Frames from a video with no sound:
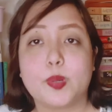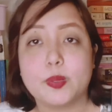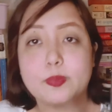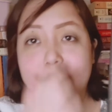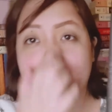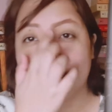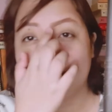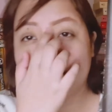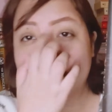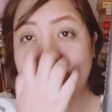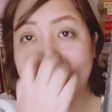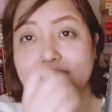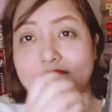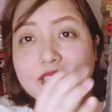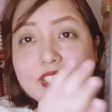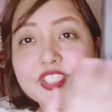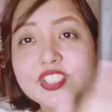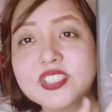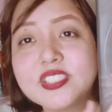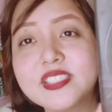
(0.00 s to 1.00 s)
permanently
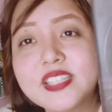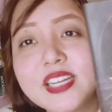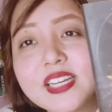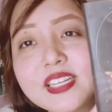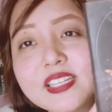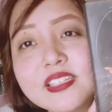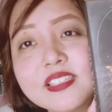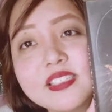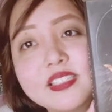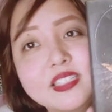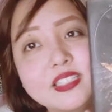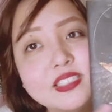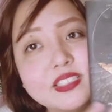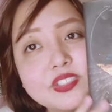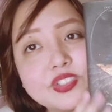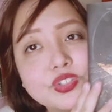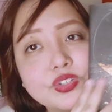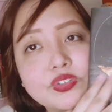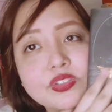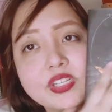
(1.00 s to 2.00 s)
night, just like it
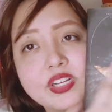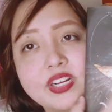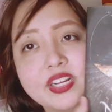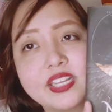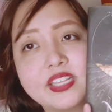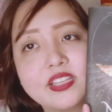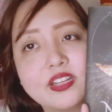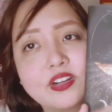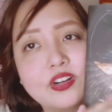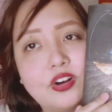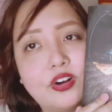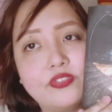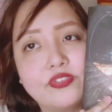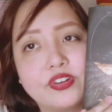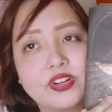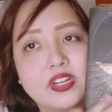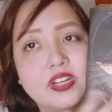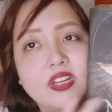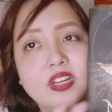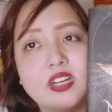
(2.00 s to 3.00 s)
is shown here in the
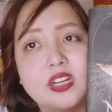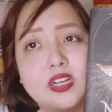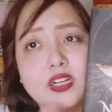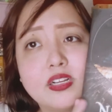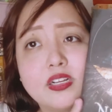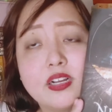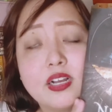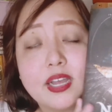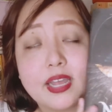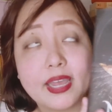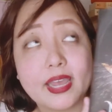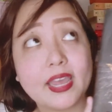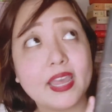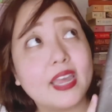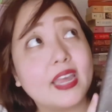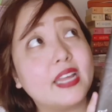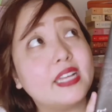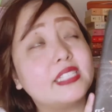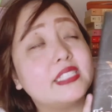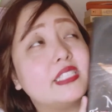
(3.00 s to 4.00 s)
cover.
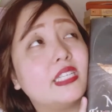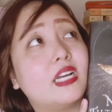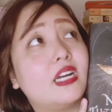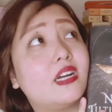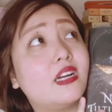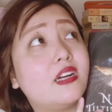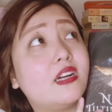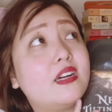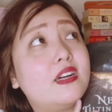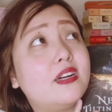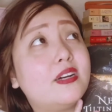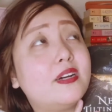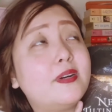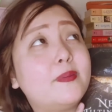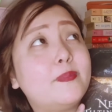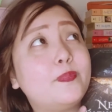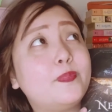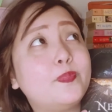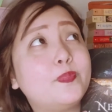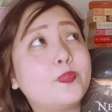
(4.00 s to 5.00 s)
And
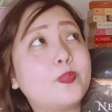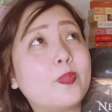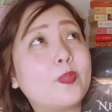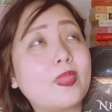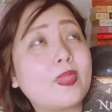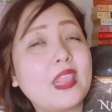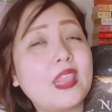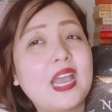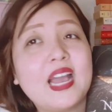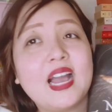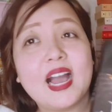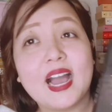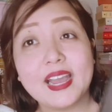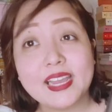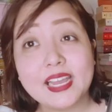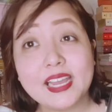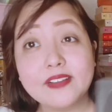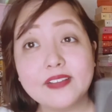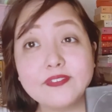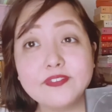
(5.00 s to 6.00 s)

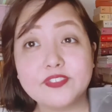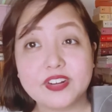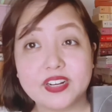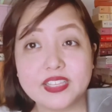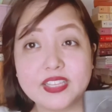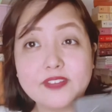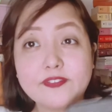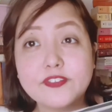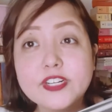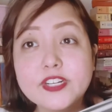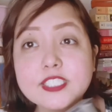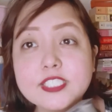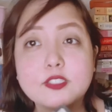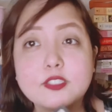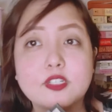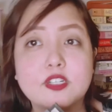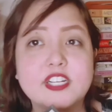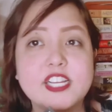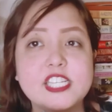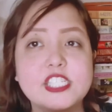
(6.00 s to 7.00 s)
I have the first
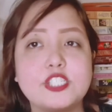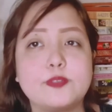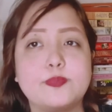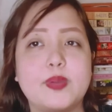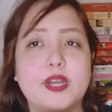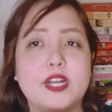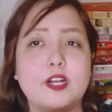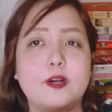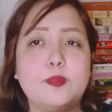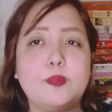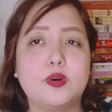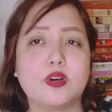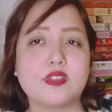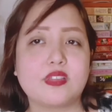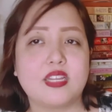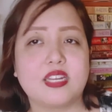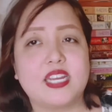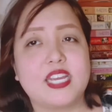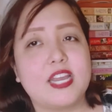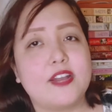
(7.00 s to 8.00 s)
Reina book
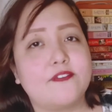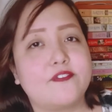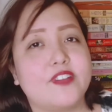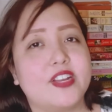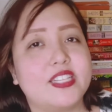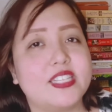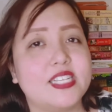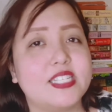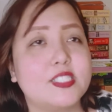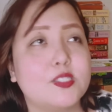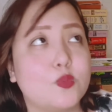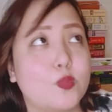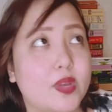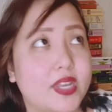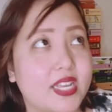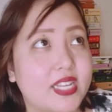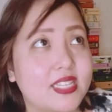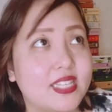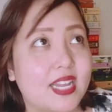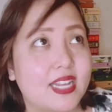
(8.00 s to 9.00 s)
that I have read is
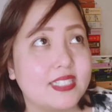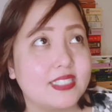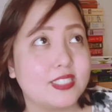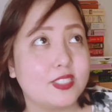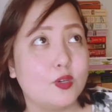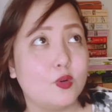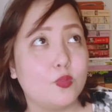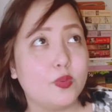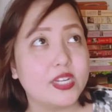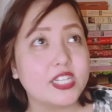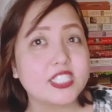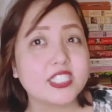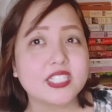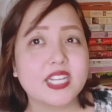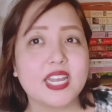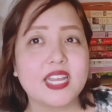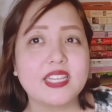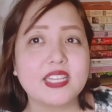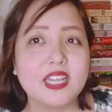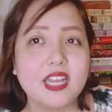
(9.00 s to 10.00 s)
Wicked As You Wish,
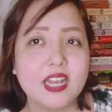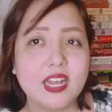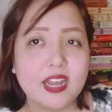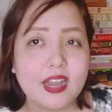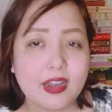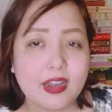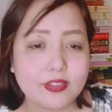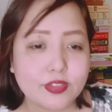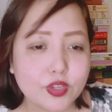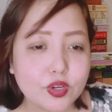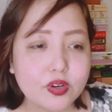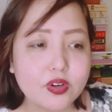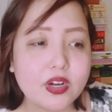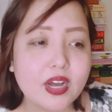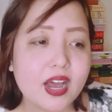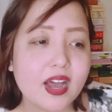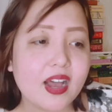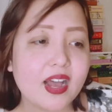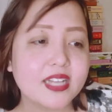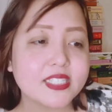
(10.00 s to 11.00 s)
and though
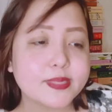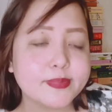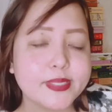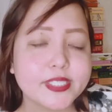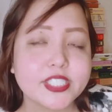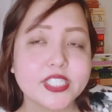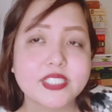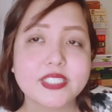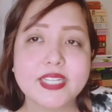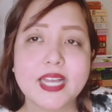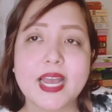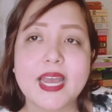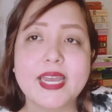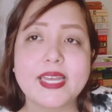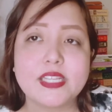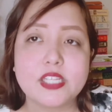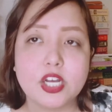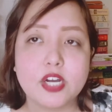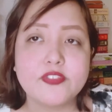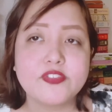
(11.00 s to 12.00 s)
as much as
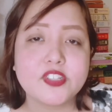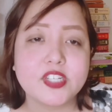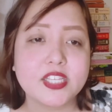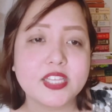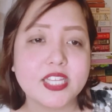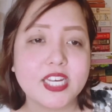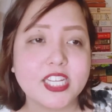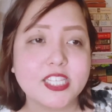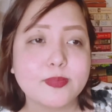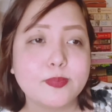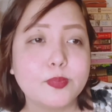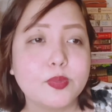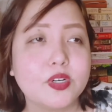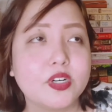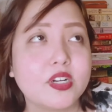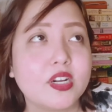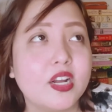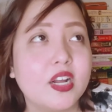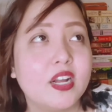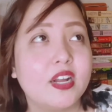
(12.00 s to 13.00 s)
I loved that
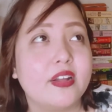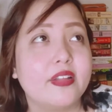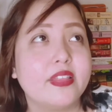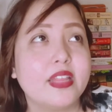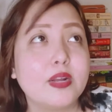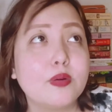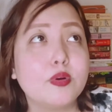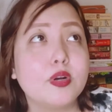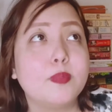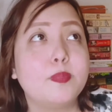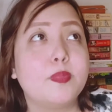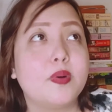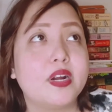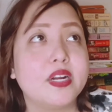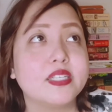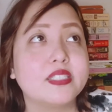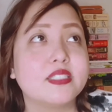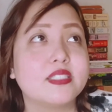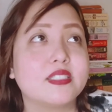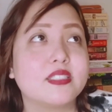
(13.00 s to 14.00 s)
book, there were
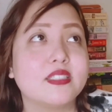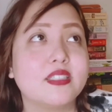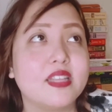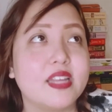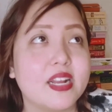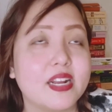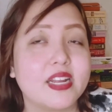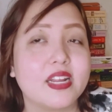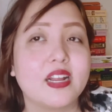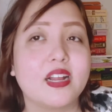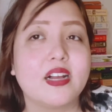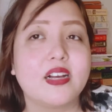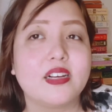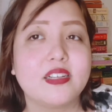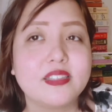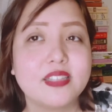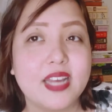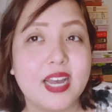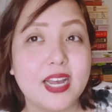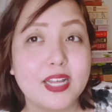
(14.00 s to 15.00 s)
parts there
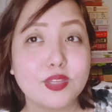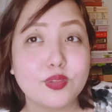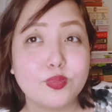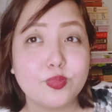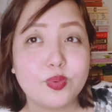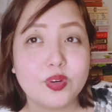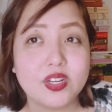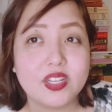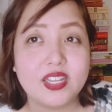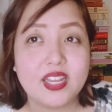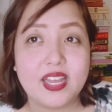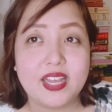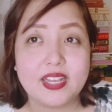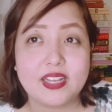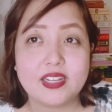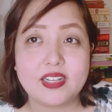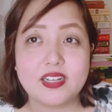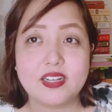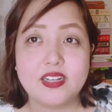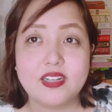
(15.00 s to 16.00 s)
that were
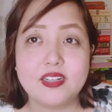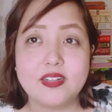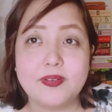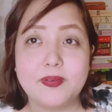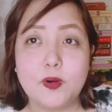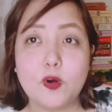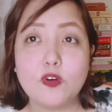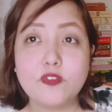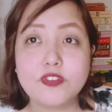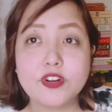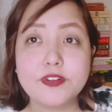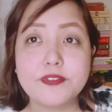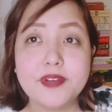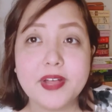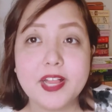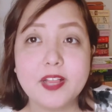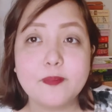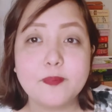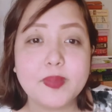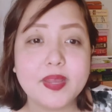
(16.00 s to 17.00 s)
like
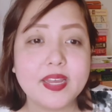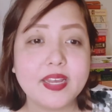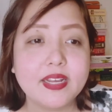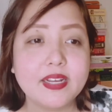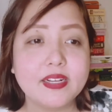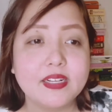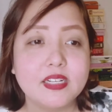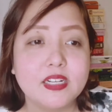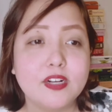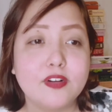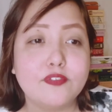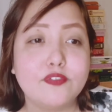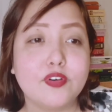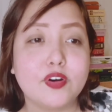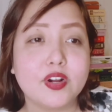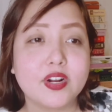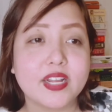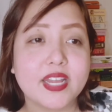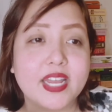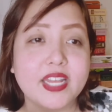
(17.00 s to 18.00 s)
overwhelming
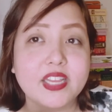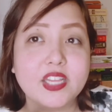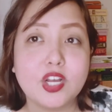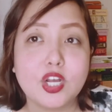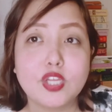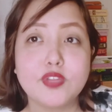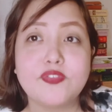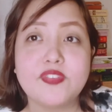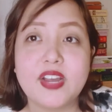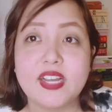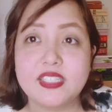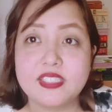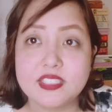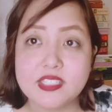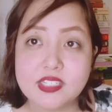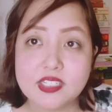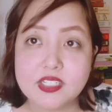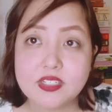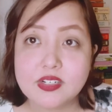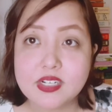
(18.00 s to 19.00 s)
for a
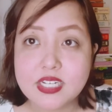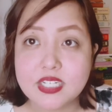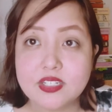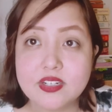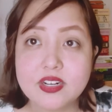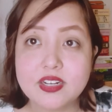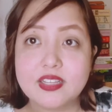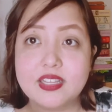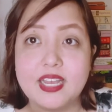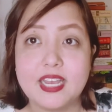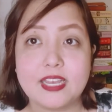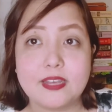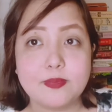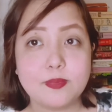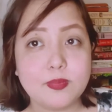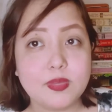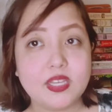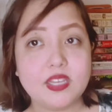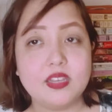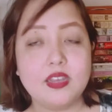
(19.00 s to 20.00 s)
non-fantasy reader
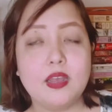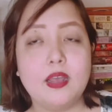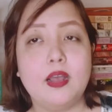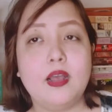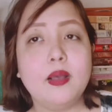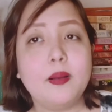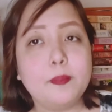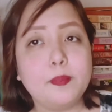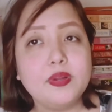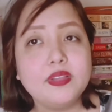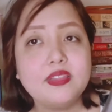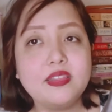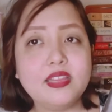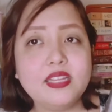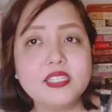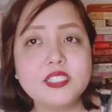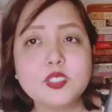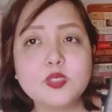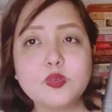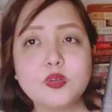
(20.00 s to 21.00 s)
like me, but
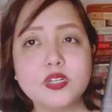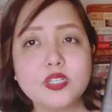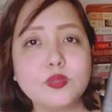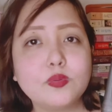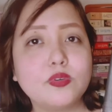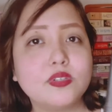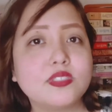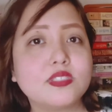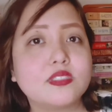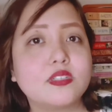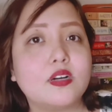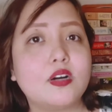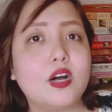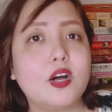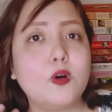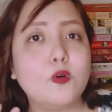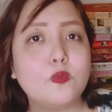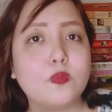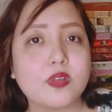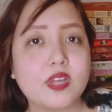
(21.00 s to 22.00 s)
this one was
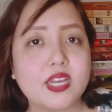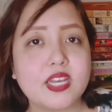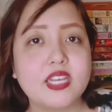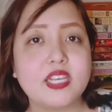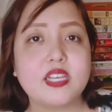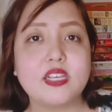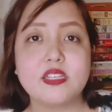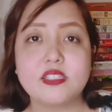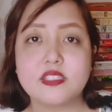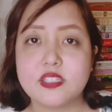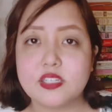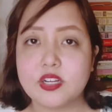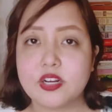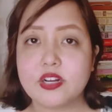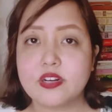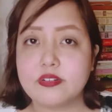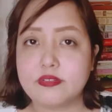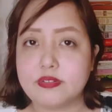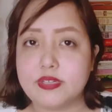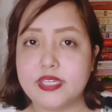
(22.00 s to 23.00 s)
a way
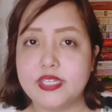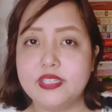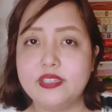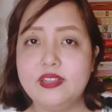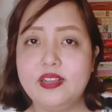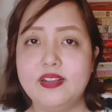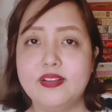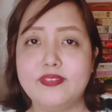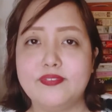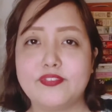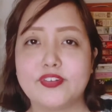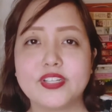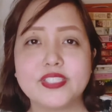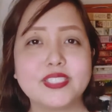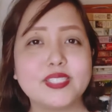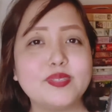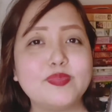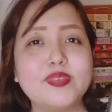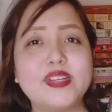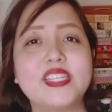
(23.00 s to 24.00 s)
easier read. For
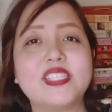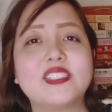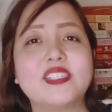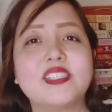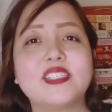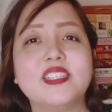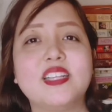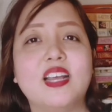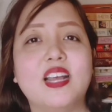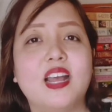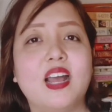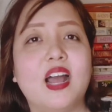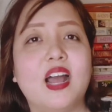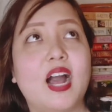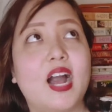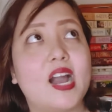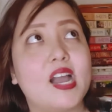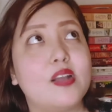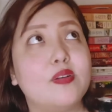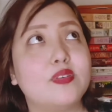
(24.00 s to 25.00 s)
some reason,
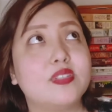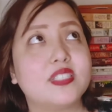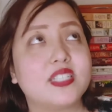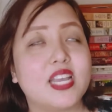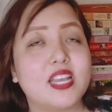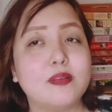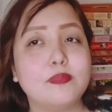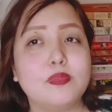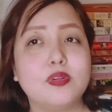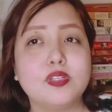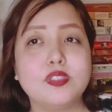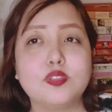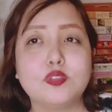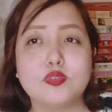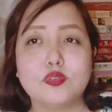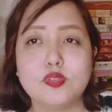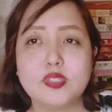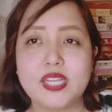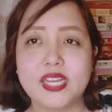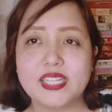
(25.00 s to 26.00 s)
I was able
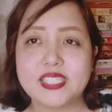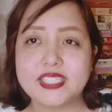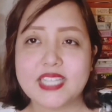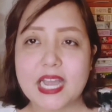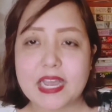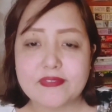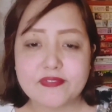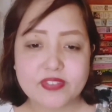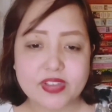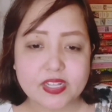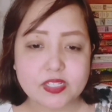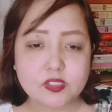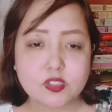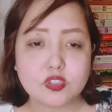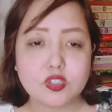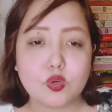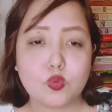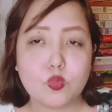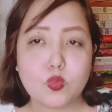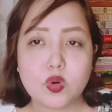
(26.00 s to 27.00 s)
to like dive
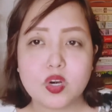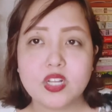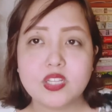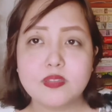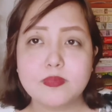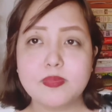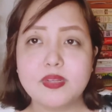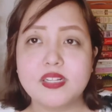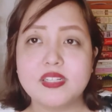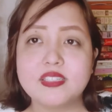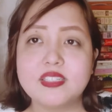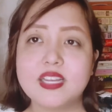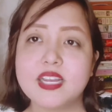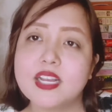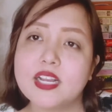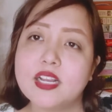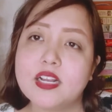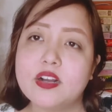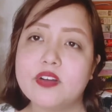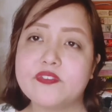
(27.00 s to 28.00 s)
into the world
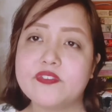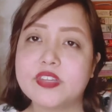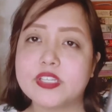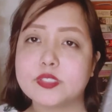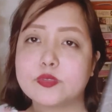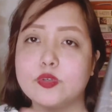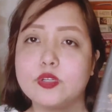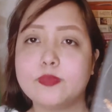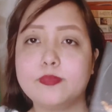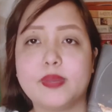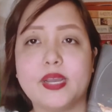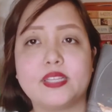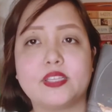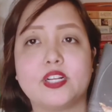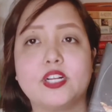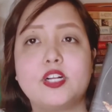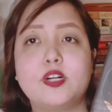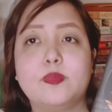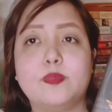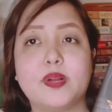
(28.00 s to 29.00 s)
building of this one
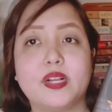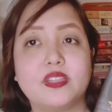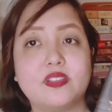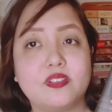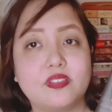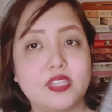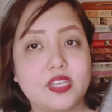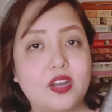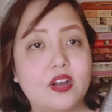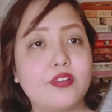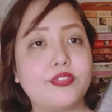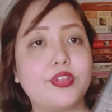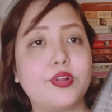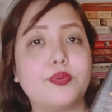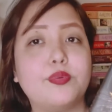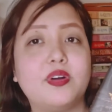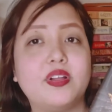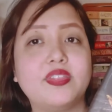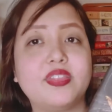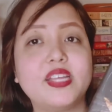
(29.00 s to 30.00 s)
better compared to the
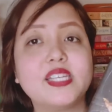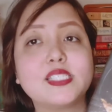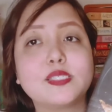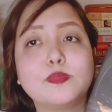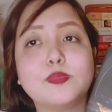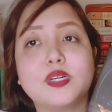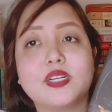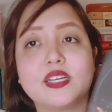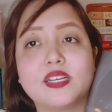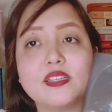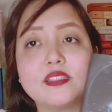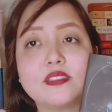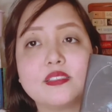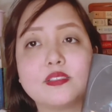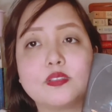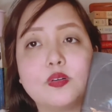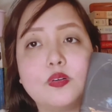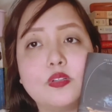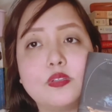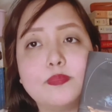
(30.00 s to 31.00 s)
other one. This book is
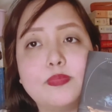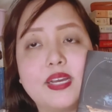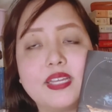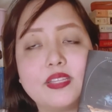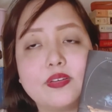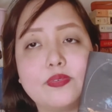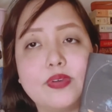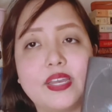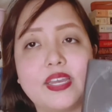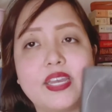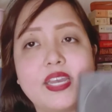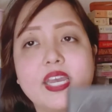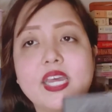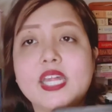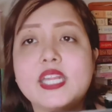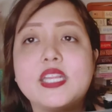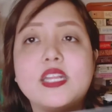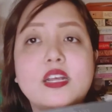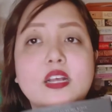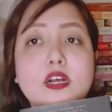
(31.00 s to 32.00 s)
told, by the way,
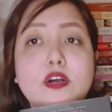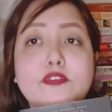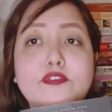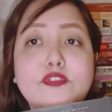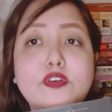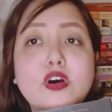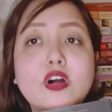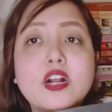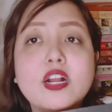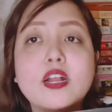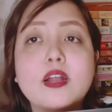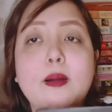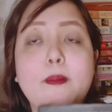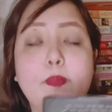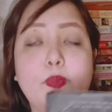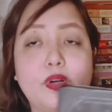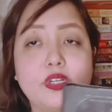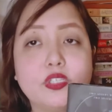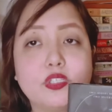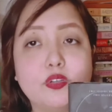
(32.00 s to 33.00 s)
in 4
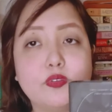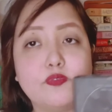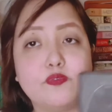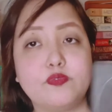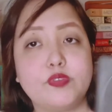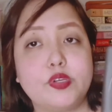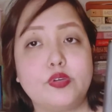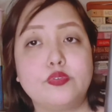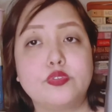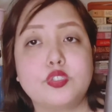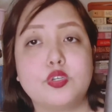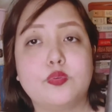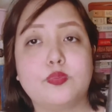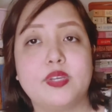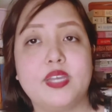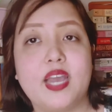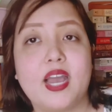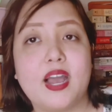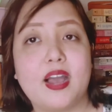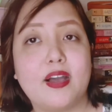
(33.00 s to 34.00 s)
point of view. So
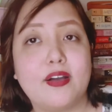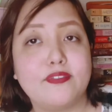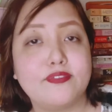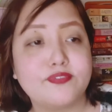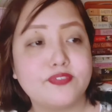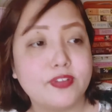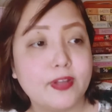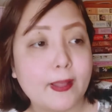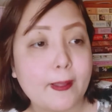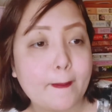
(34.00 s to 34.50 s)
we have